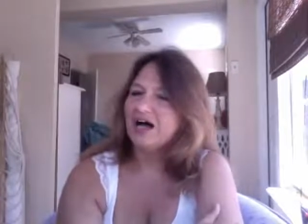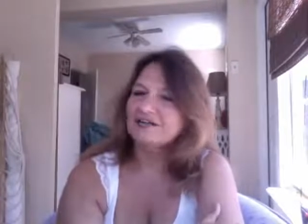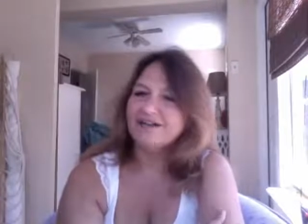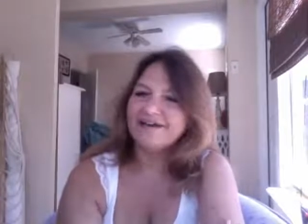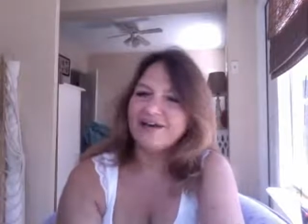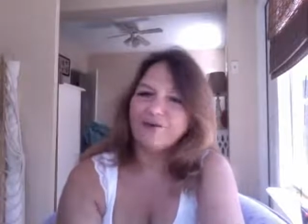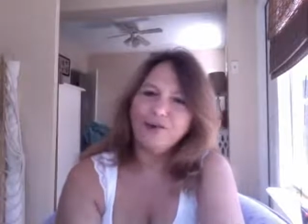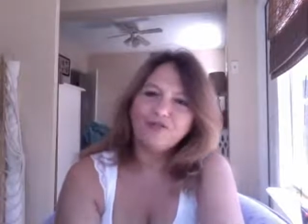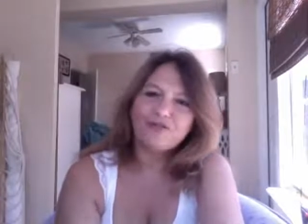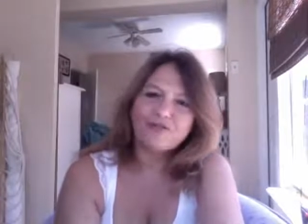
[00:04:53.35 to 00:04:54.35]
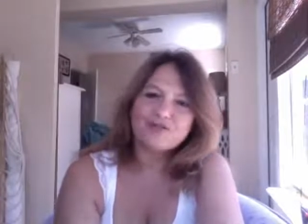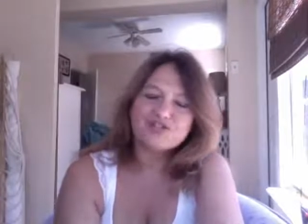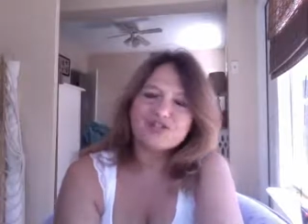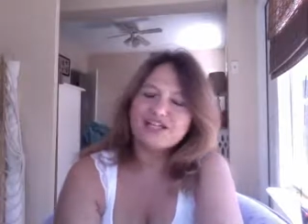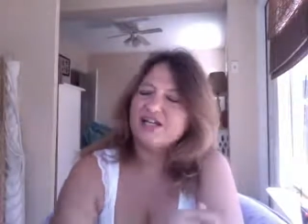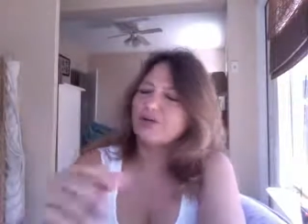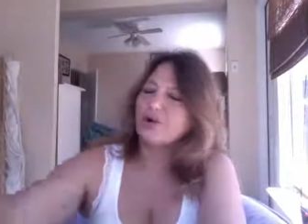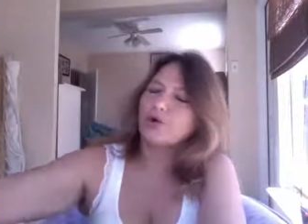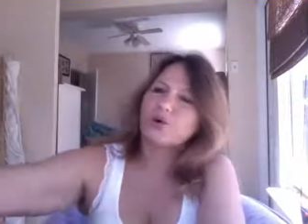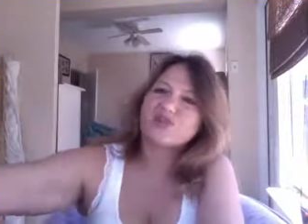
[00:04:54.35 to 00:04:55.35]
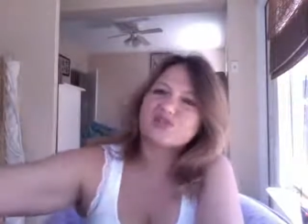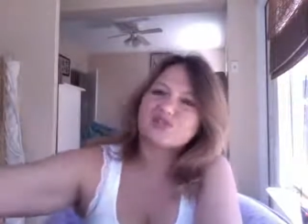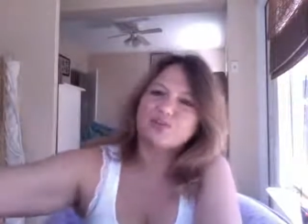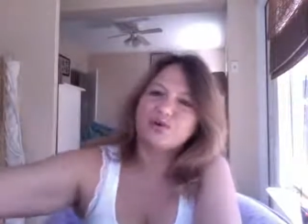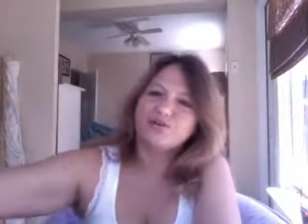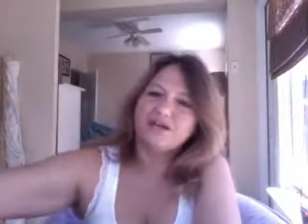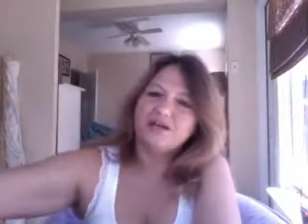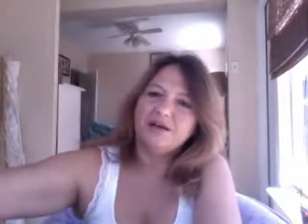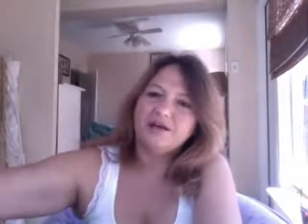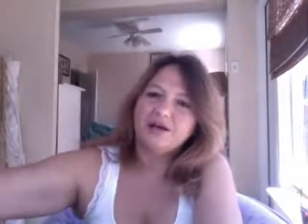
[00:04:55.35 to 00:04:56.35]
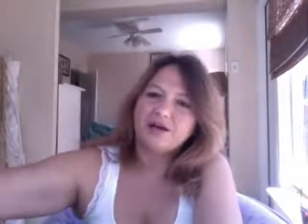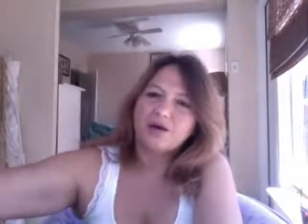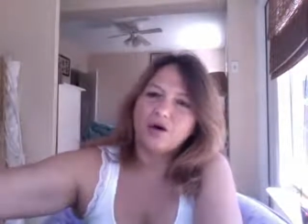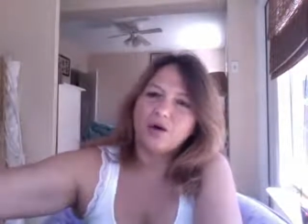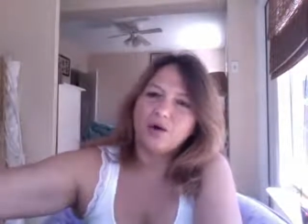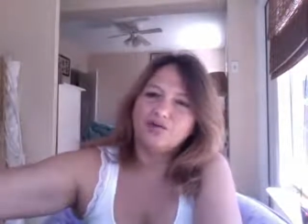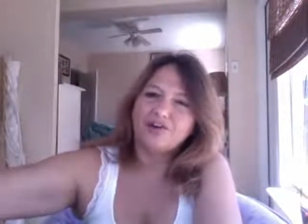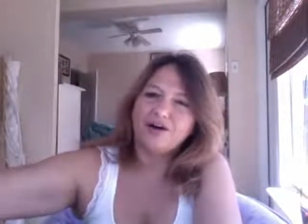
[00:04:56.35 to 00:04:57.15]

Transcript: Lee, I don't know if you've ever seen or heard of this movie called